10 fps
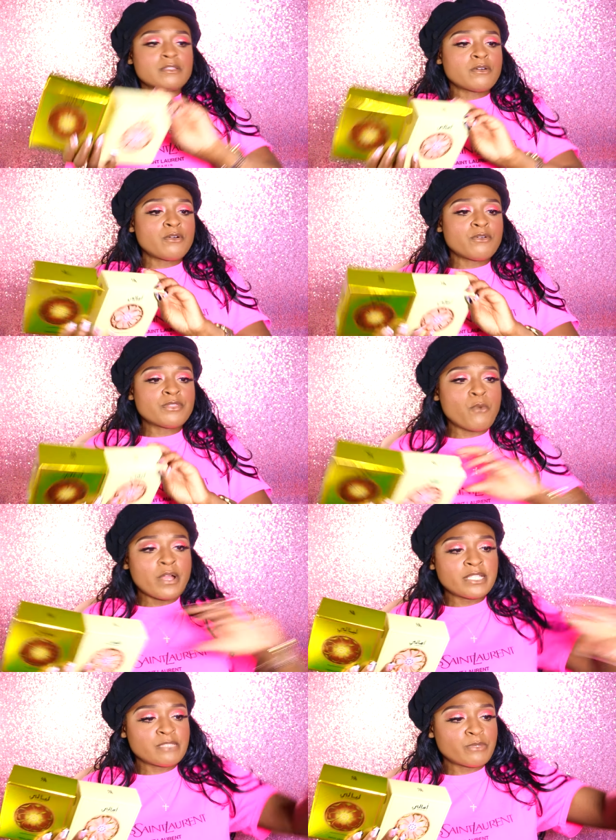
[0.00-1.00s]
So the
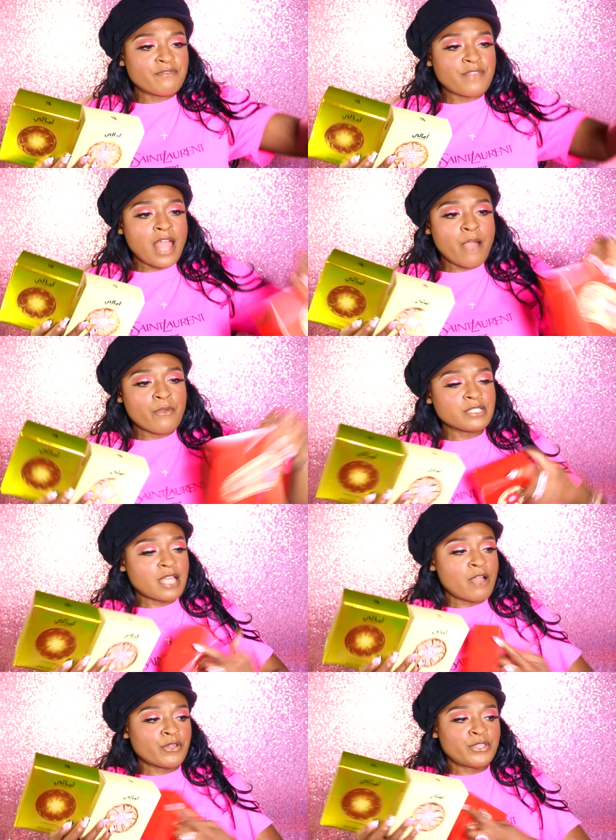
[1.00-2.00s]
ones with the flowers,
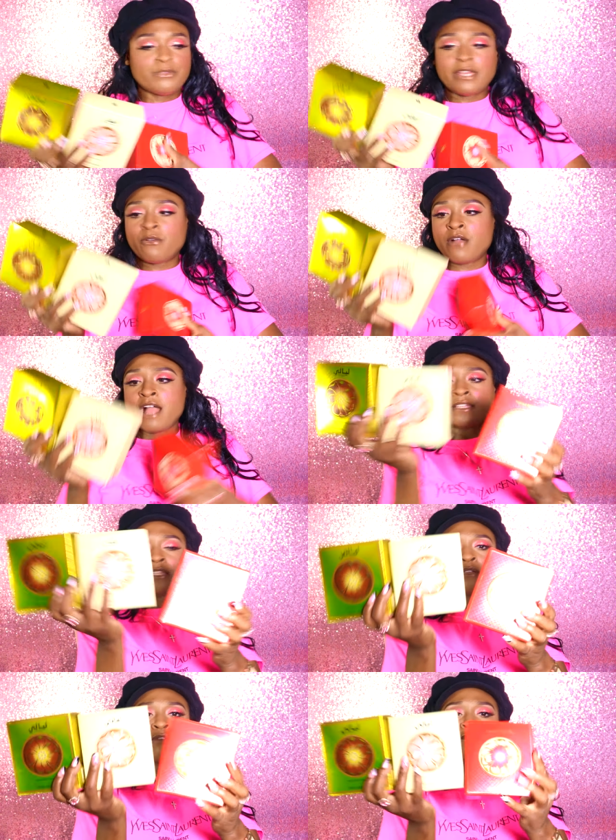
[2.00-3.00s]
look how cute they all have like
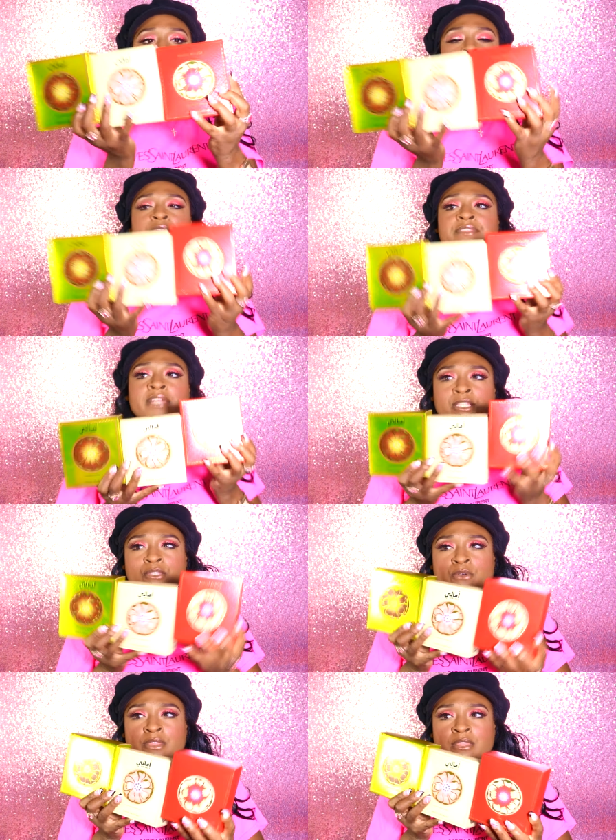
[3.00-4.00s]
the little flower
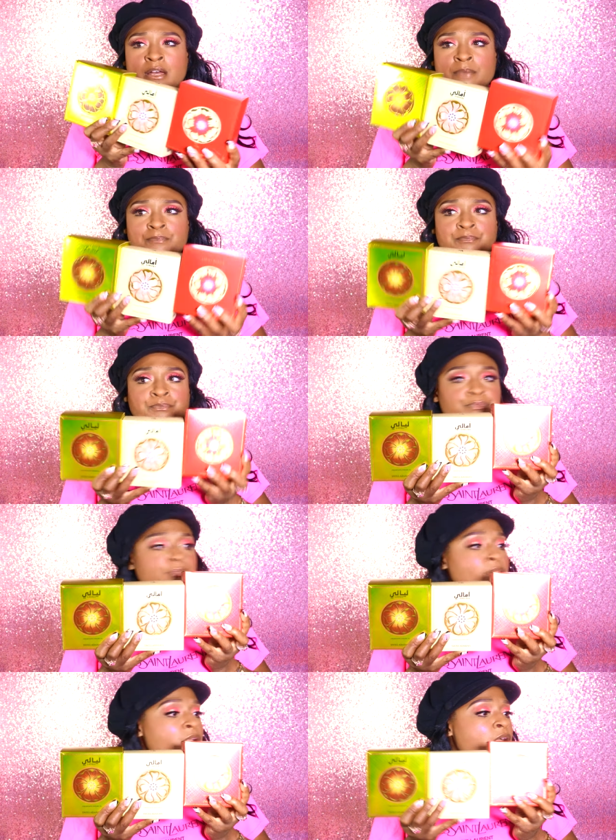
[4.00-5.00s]
things on them.